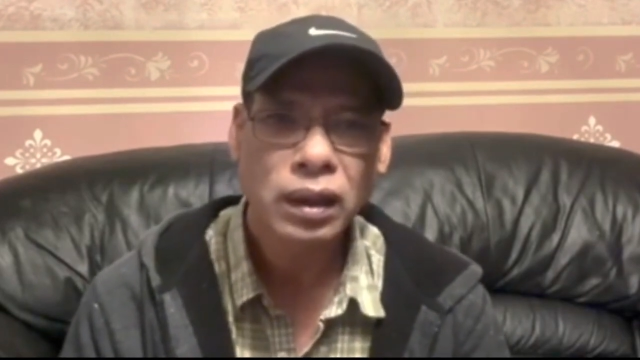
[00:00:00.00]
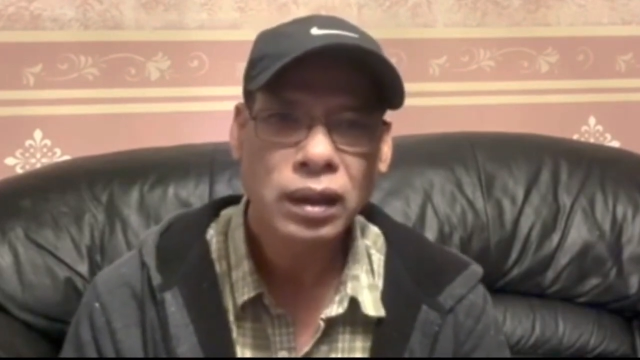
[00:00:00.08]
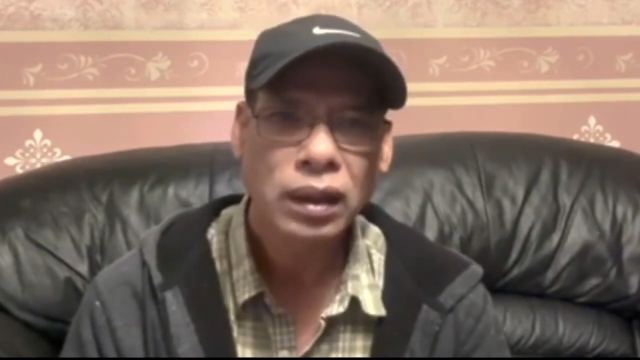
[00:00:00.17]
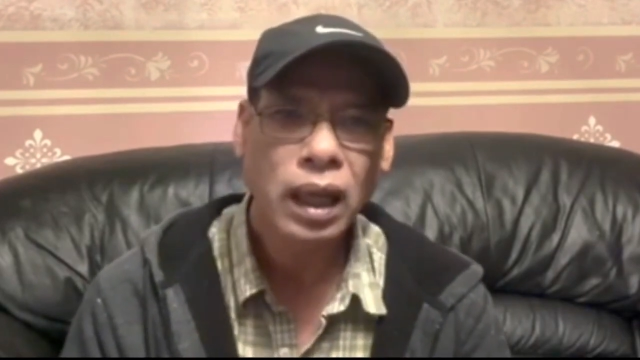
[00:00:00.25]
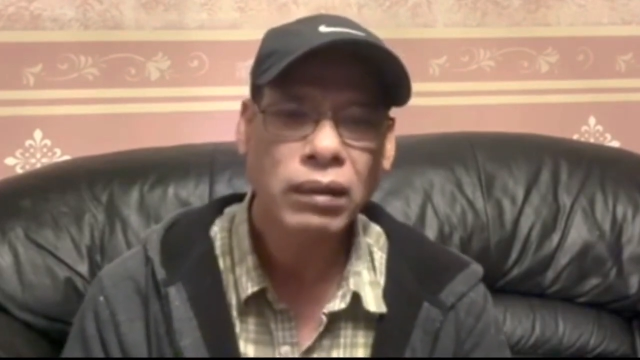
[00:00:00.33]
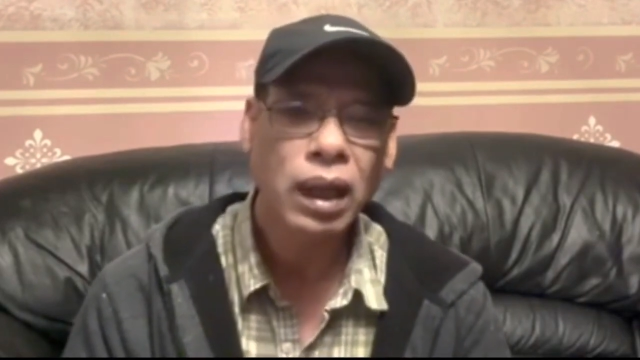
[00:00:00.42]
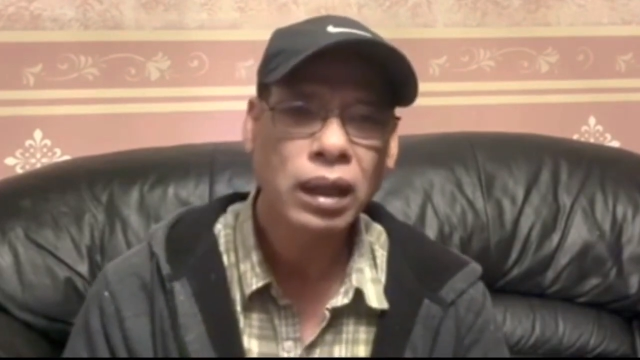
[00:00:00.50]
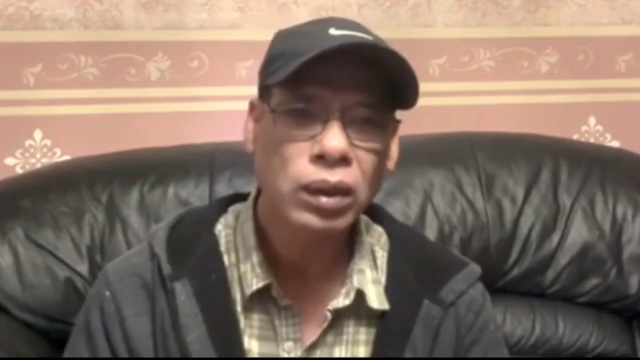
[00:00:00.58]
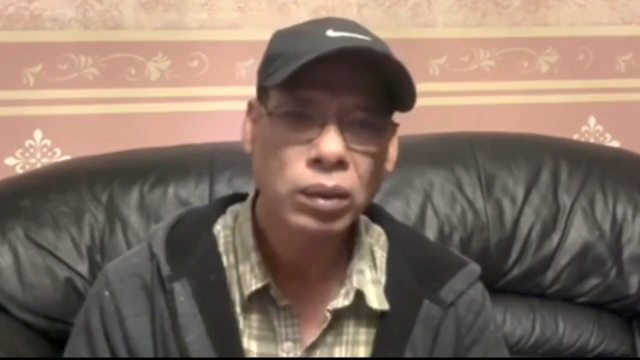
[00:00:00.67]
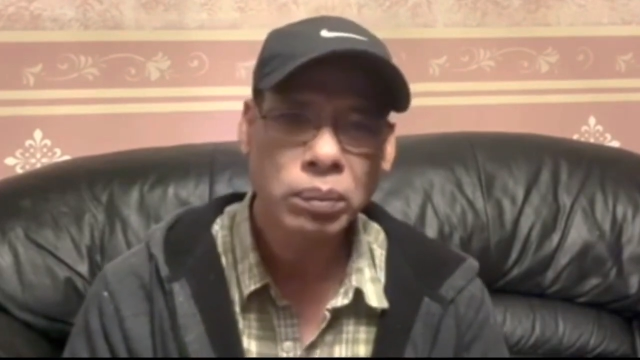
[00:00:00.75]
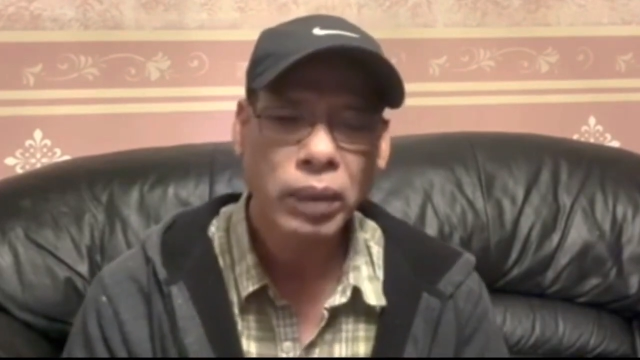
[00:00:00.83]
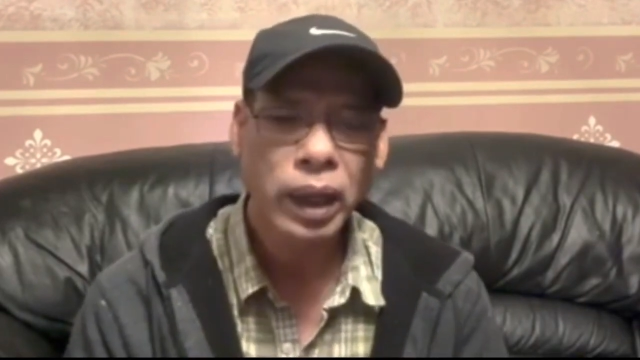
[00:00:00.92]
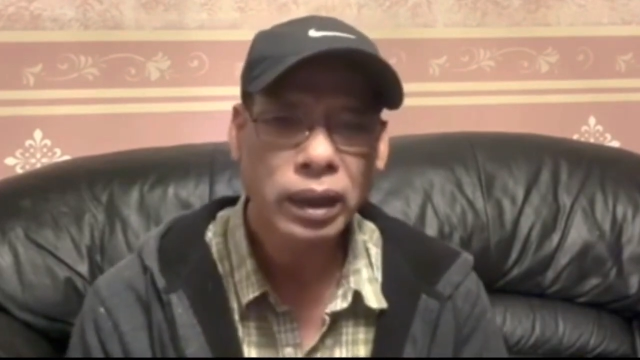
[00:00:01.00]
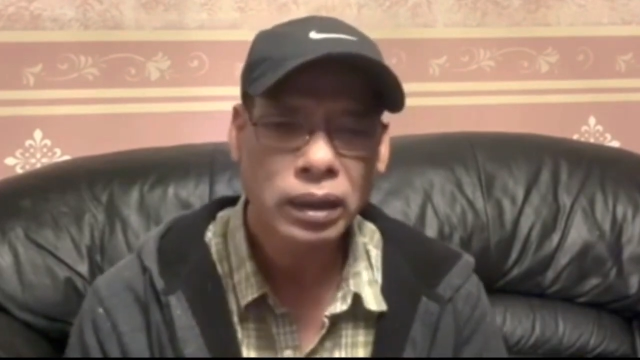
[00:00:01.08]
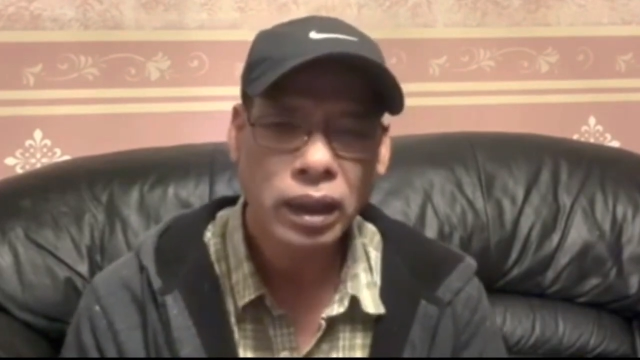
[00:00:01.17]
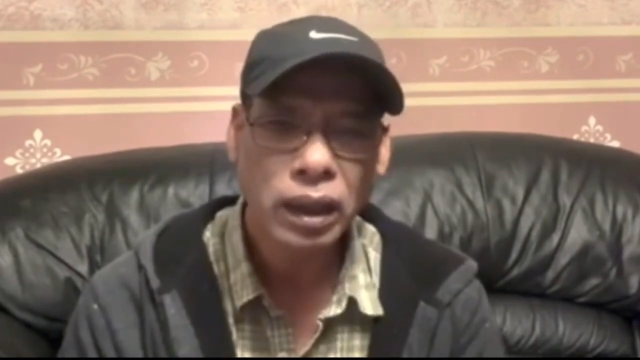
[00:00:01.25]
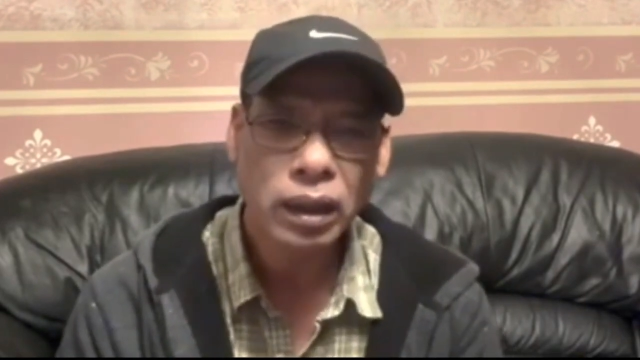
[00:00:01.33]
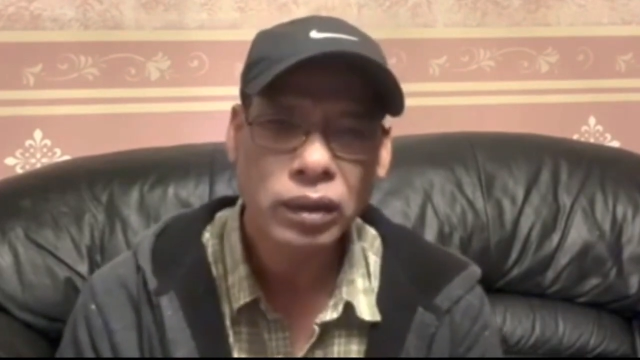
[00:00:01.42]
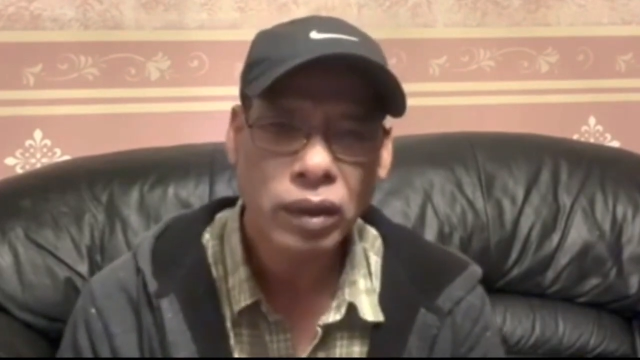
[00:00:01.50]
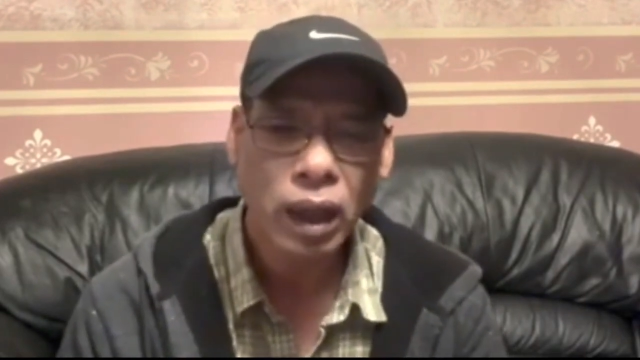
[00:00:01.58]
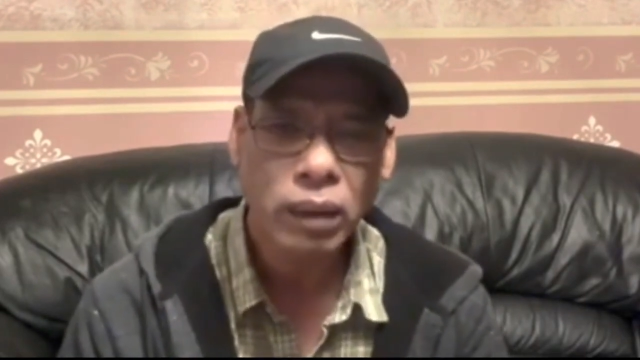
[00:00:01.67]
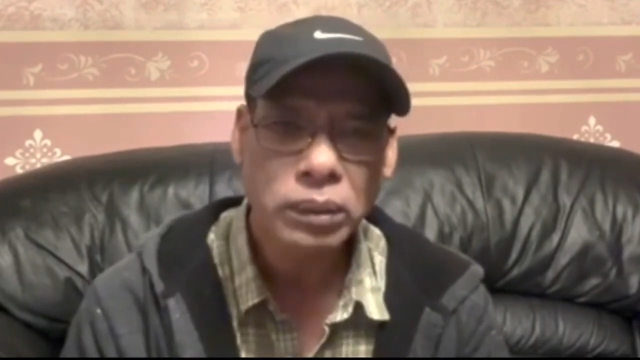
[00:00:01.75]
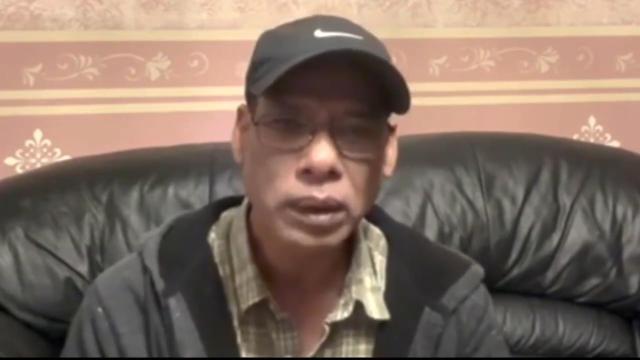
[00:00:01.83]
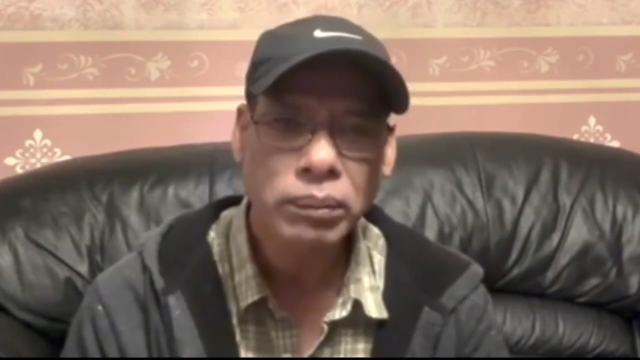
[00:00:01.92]
Now I look back there to
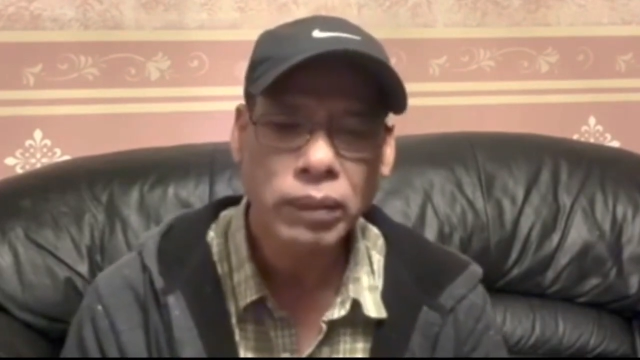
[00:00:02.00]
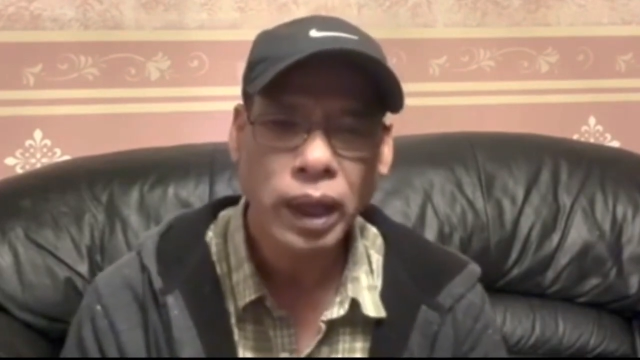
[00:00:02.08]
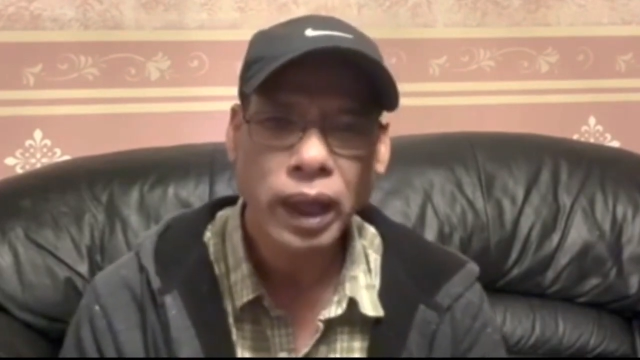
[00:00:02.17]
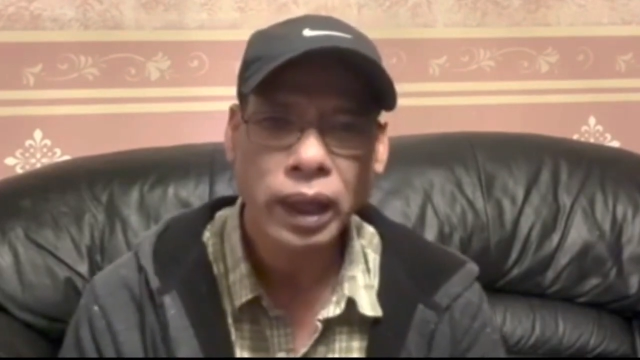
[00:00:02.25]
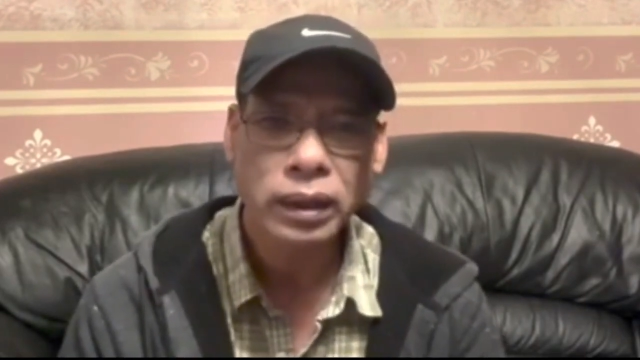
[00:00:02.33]
help them back.